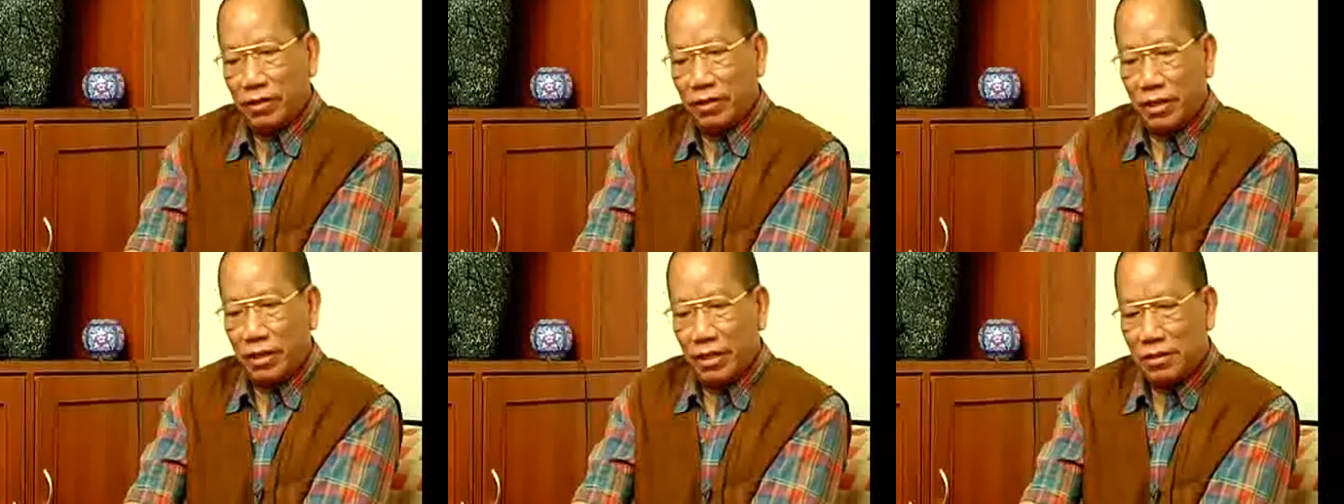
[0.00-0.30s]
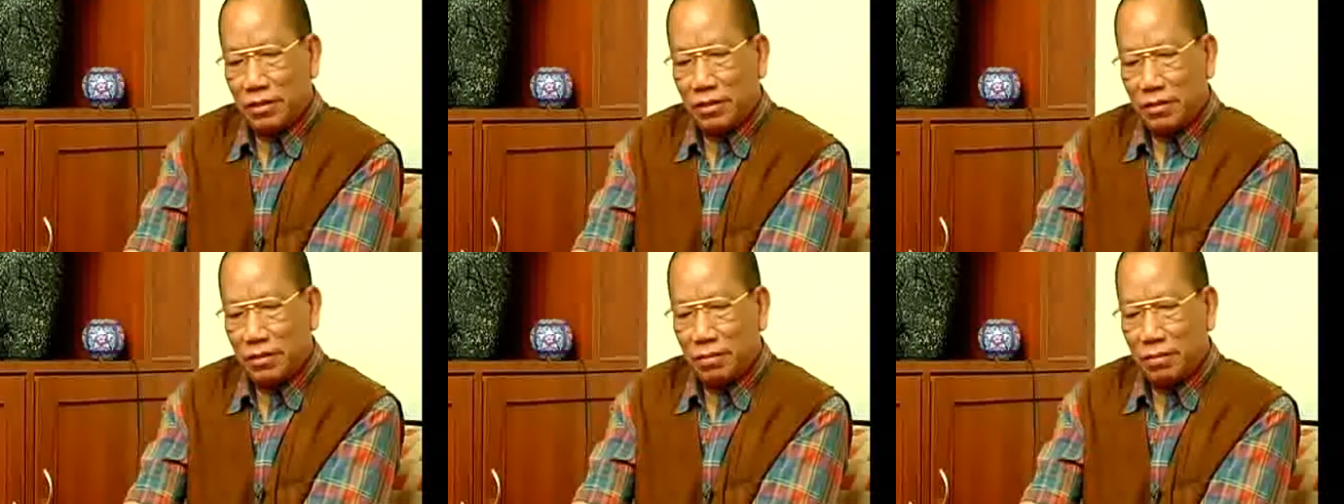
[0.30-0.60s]
it
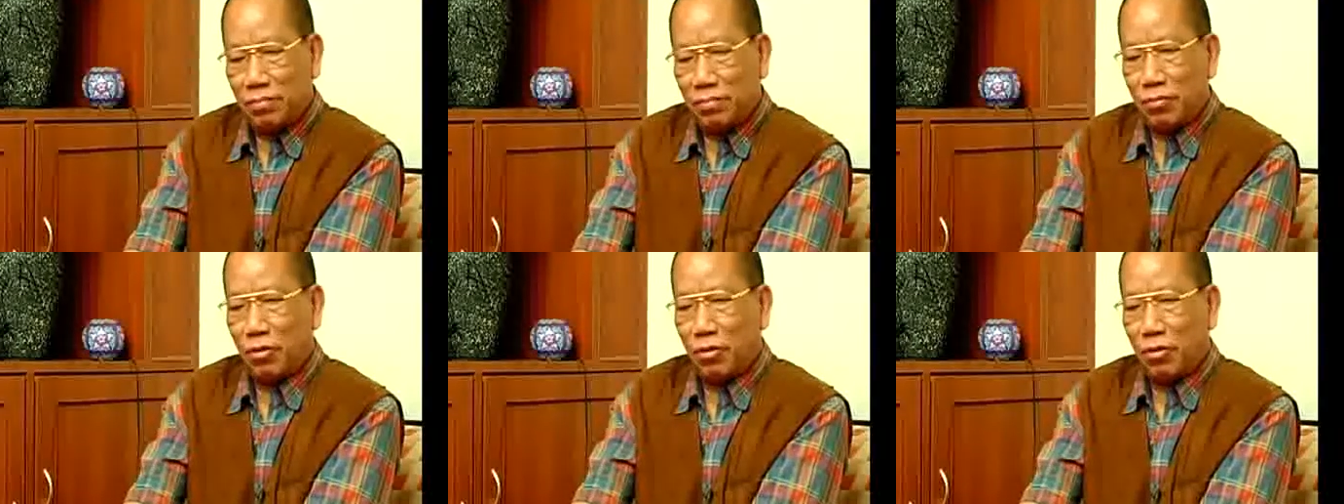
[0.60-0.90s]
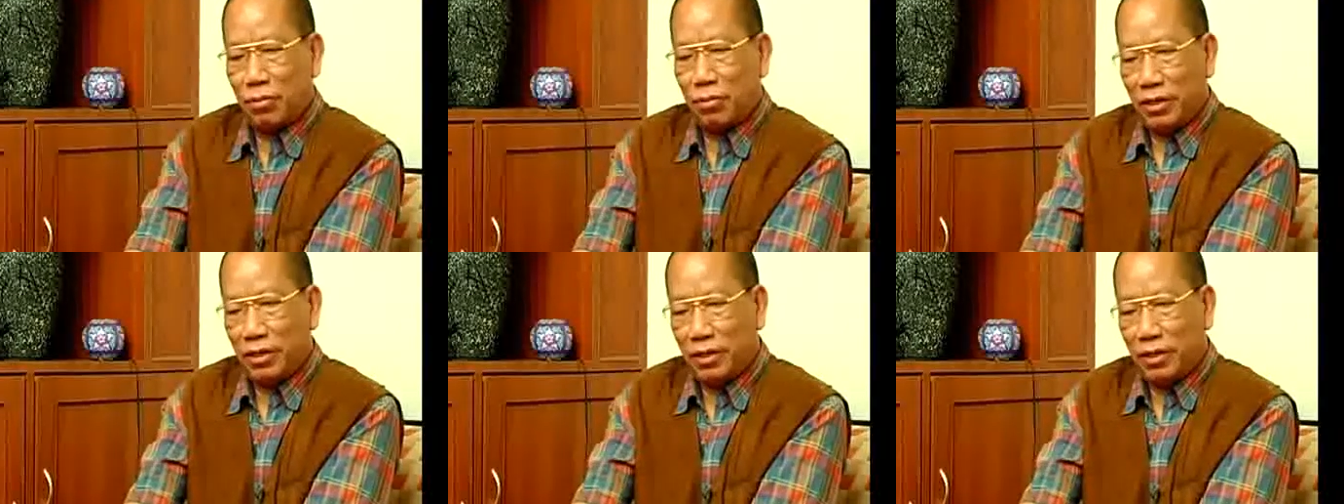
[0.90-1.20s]
is,
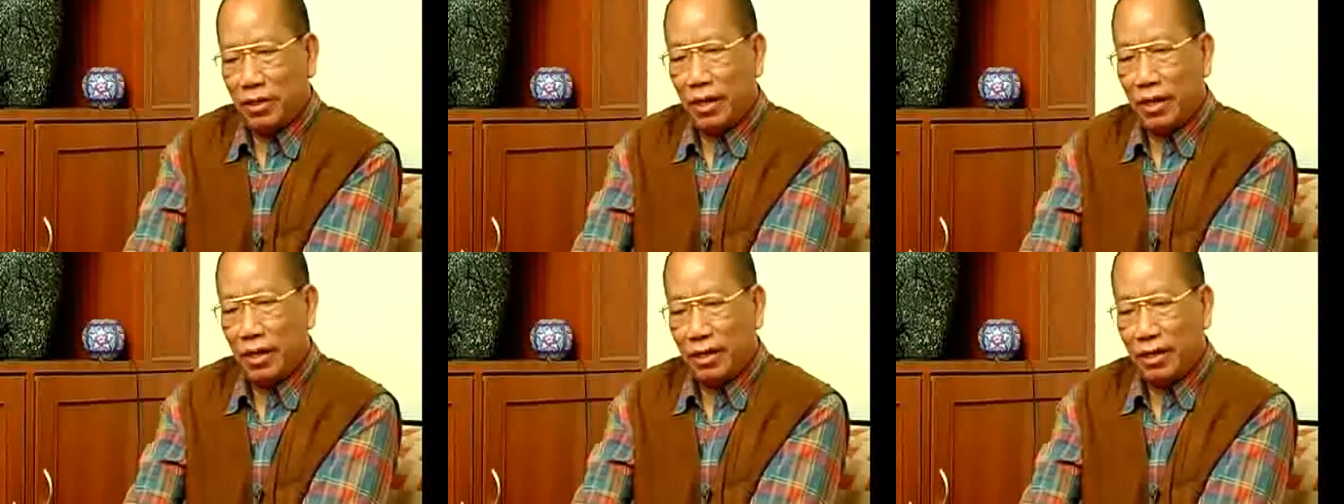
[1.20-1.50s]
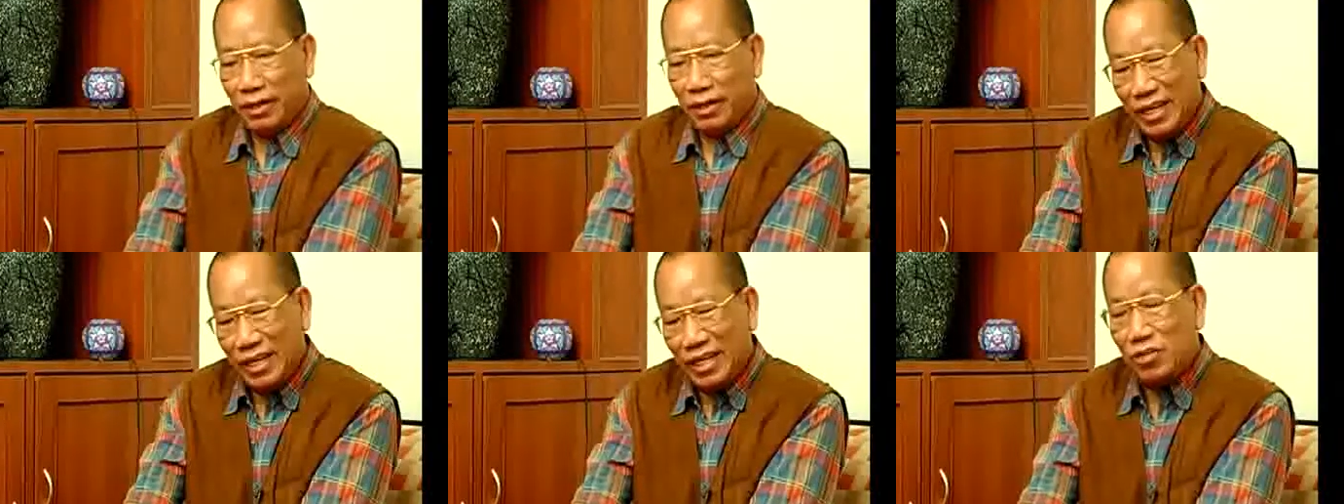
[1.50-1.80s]
probably I
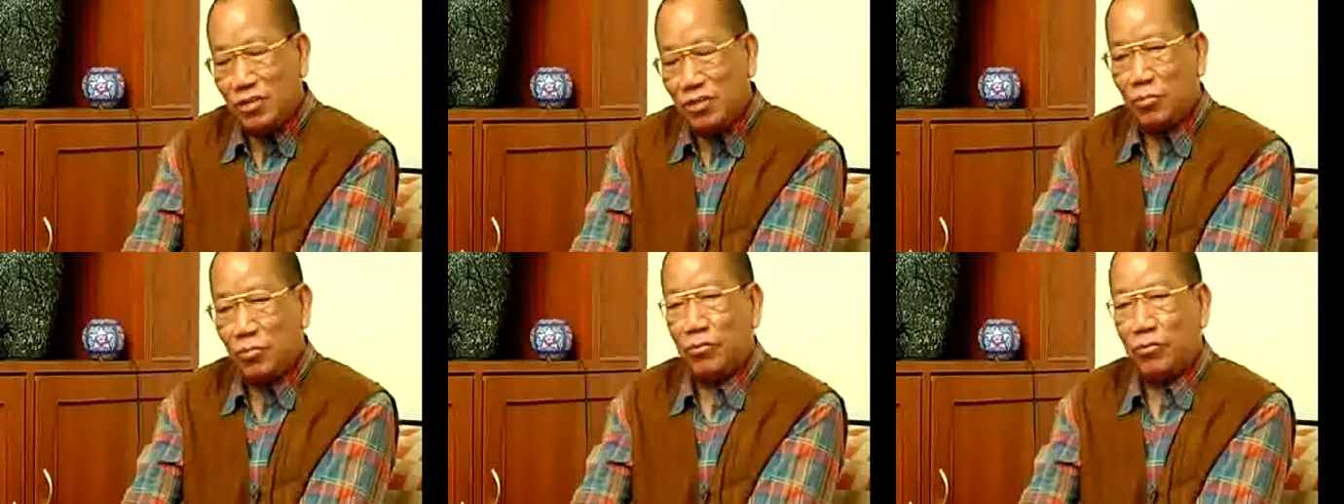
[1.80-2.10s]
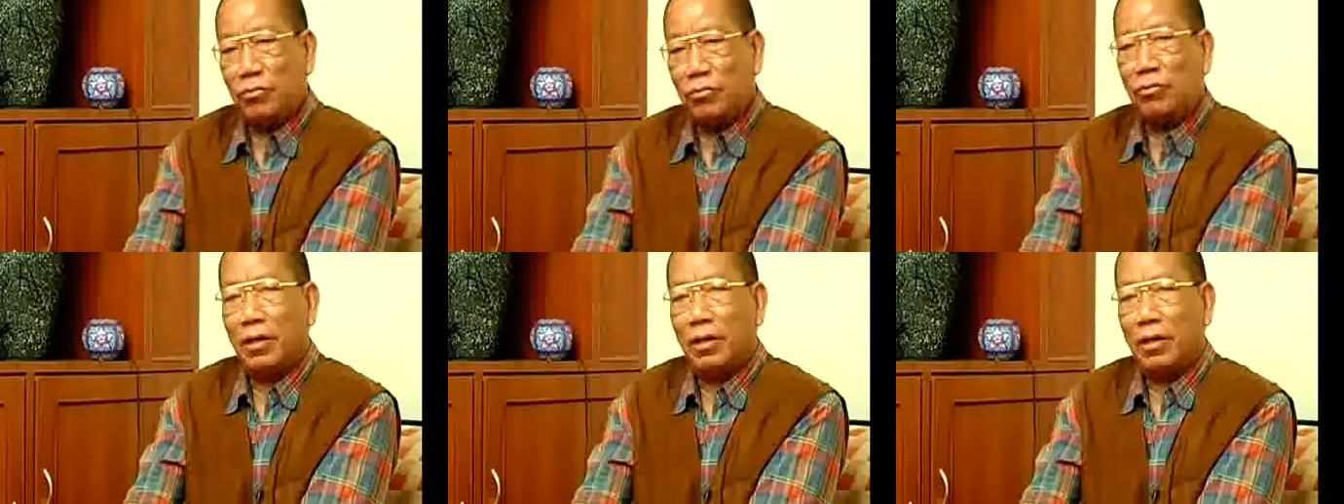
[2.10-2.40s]
need
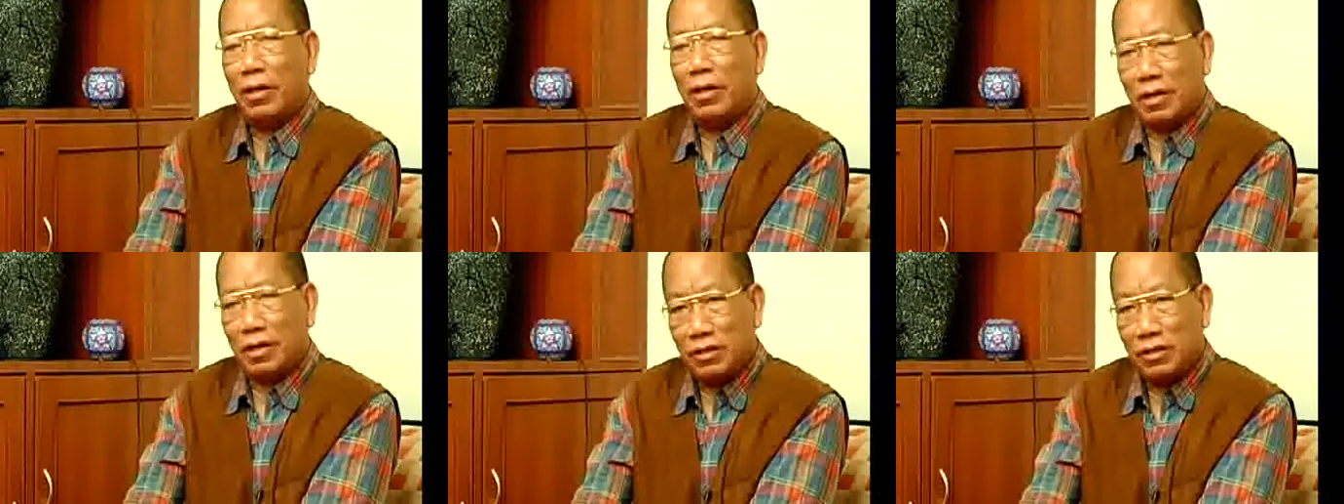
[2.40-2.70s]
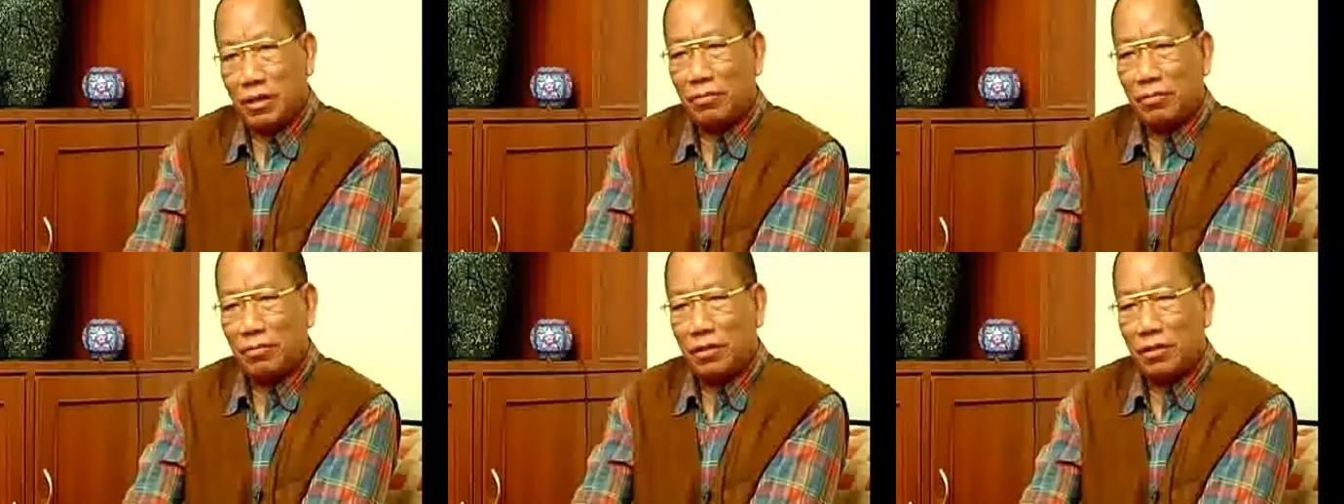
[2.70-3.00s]
to
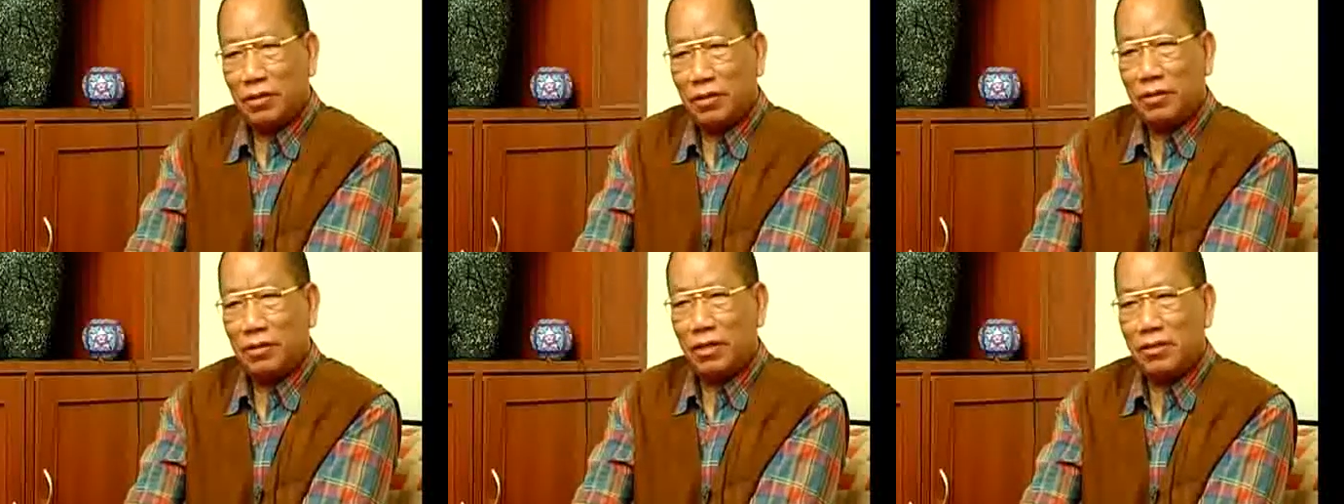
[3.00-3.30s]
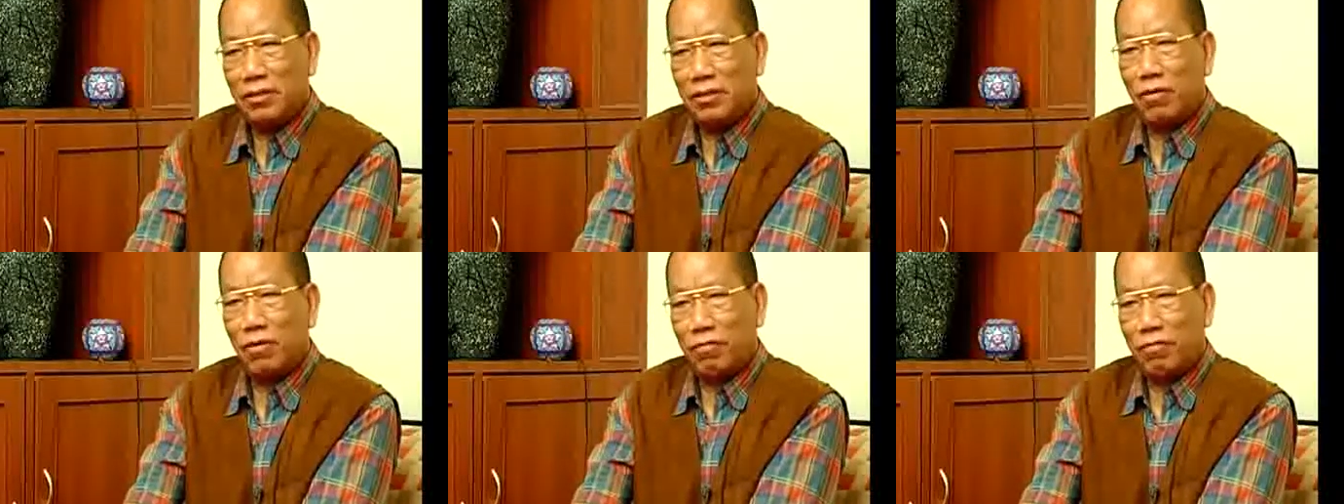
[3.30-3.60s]
accept
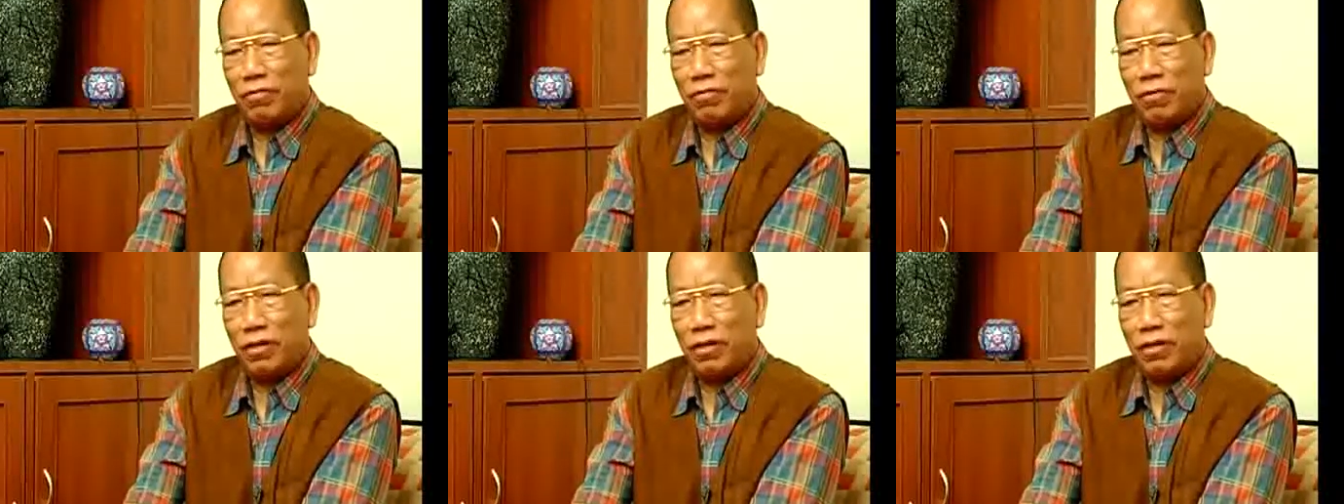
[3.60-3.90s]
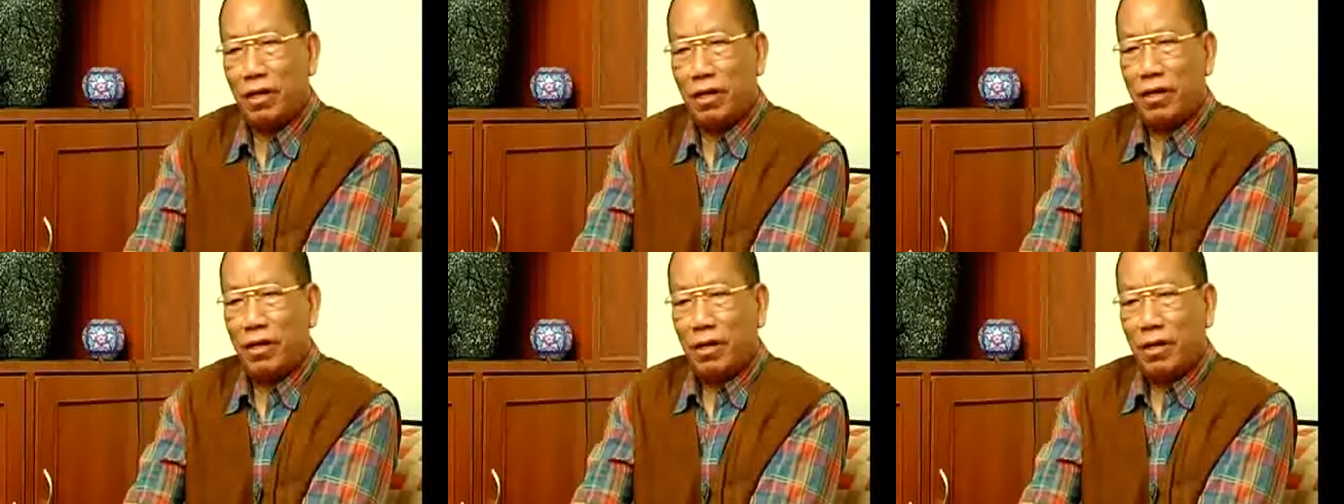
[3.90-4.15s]
this offer.